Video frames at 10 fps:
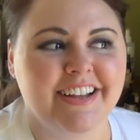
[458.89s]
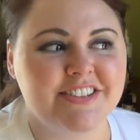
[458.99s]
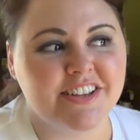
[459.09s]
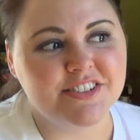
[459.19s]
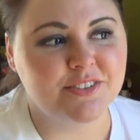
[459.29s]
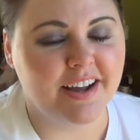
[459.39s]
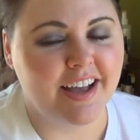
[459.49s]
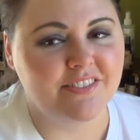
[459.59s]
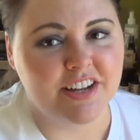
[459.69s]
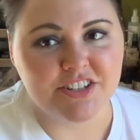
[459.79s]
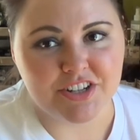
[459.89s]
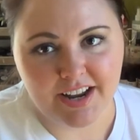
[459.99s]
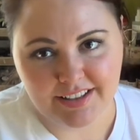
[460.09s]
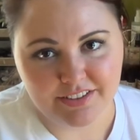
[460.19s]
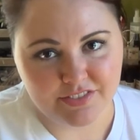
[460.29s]
That's also why I have not
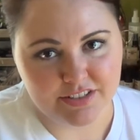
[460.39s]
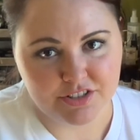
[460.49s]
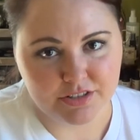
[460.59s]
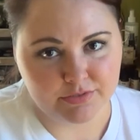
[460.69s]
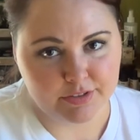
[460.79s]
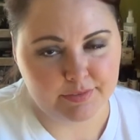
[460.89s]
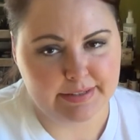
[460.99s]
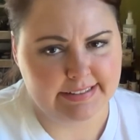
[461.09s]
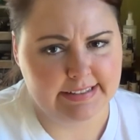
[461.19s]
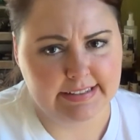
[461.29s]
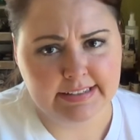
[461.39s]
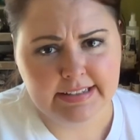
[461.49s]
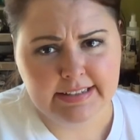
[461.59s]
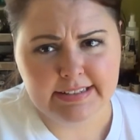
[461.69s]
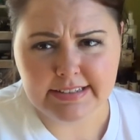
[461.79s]
tried the Physicians Formula
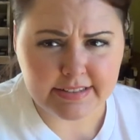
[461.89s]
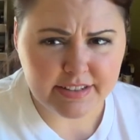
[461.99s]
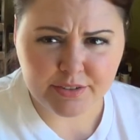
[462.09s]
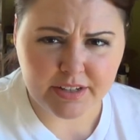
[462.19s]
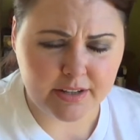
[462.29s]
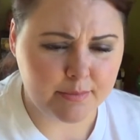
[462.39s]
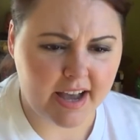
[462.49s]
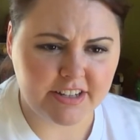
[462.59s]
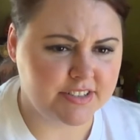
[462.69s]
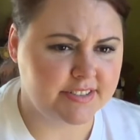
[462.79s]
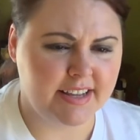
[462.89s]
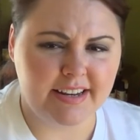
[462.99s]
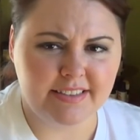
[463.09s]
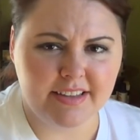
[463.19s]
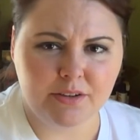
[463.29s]
CC cream. I just,
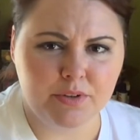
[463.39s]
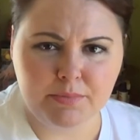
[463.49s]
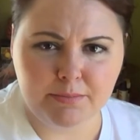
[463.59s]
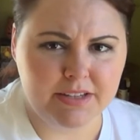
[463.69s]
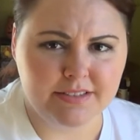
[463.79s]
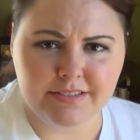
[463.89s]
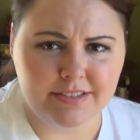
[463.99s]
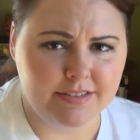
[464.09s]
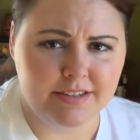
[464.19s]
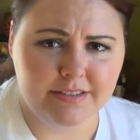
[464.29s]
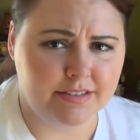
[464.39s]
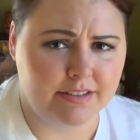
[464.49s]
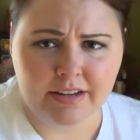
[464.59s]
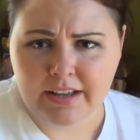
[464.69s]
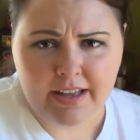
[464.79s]
anything with BBs and CCs
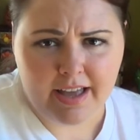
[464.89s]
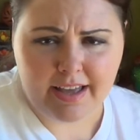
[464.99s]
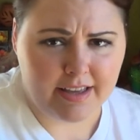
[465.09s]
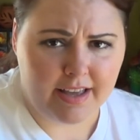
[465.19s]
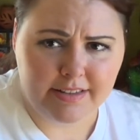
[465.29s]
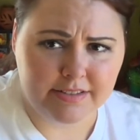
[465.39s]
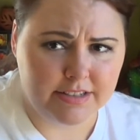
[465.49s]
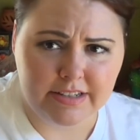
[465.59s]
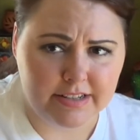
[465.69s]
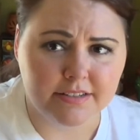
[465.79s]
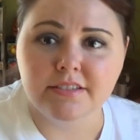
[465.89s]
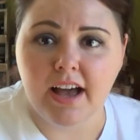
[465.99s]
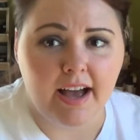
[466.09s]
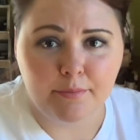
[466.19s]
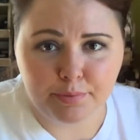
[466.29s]
and AAs and DDs,
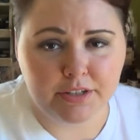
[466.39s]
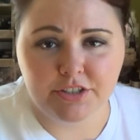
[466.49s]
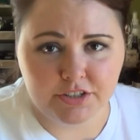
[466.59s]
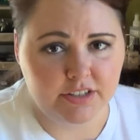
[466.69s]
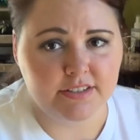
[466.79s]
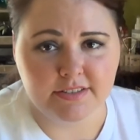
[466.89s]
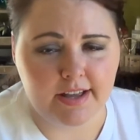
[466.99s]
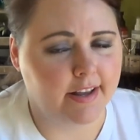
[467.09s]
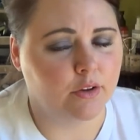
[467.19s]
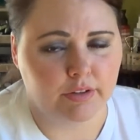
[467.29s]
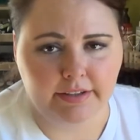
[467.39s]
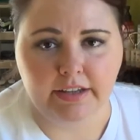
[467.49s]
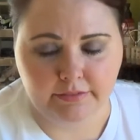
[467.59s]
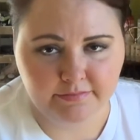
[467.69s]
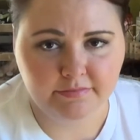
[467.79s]
I'm pretty sure it's, I don't like
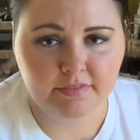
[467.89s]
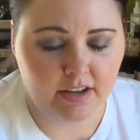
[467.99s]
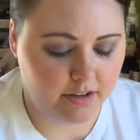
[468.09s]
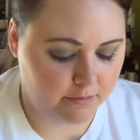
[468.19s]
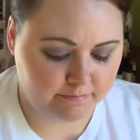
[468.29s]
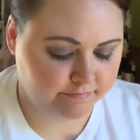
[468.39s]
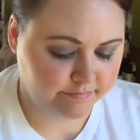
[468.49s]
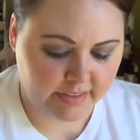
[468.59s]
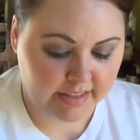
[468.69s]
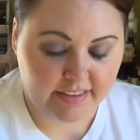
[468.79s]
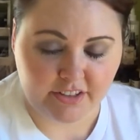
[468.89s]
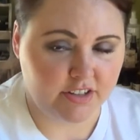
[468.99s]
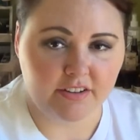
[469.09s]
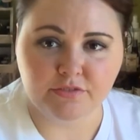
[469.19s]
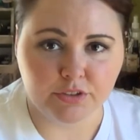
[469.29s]
it. Um, they're
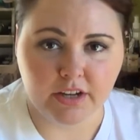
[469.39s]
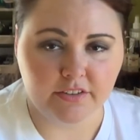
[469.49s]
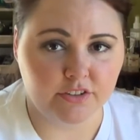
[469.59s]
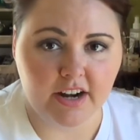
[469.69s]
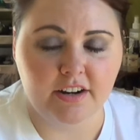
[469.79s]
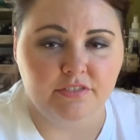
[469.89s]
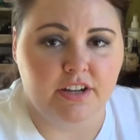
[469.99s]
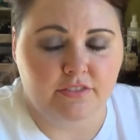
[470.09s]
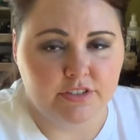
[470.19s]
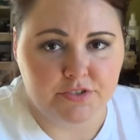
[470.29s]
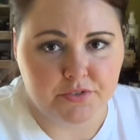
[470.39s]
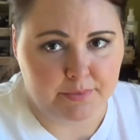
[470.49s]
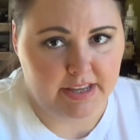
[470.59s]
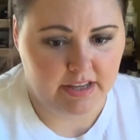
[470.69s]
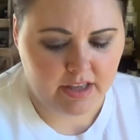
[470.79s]
not full, they're not enough coverage for
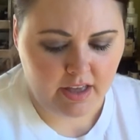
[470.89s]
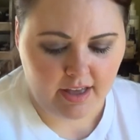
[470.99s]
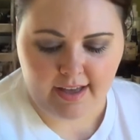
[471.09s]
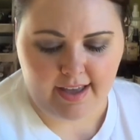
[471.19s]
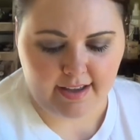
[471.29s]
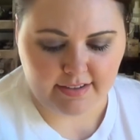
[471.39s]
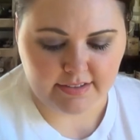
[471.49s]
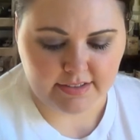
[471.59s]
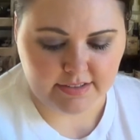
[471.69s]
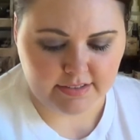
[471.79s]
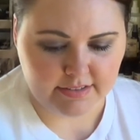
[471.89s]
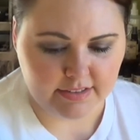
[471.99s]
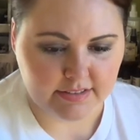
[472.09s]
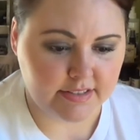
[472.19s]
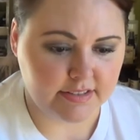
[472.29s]
me. And
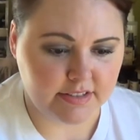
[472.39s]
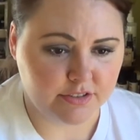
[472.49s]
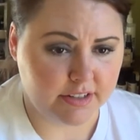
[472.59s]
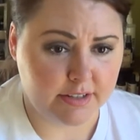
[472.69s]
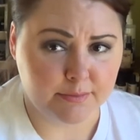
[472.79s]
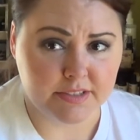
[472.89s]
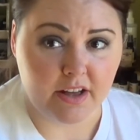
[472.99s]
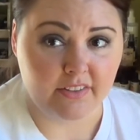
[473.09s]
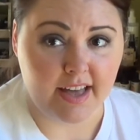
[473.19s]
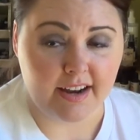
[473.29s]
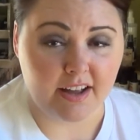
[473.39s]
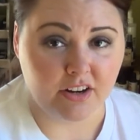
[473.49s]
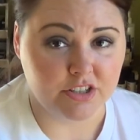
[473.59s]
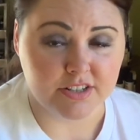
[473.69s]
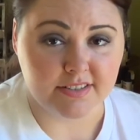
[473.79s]
the CC creams and all that
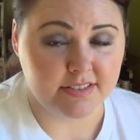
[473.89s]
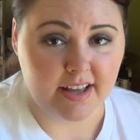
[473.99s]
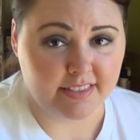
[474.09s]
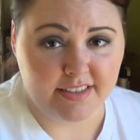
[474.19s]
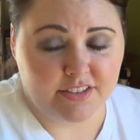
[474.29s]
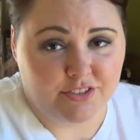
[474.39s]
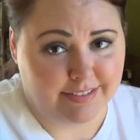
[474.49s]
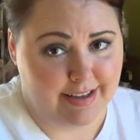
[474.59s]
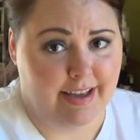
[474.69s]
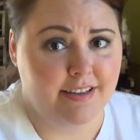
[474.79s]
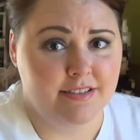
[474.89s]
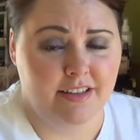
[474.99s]
are just, I think they're a lie.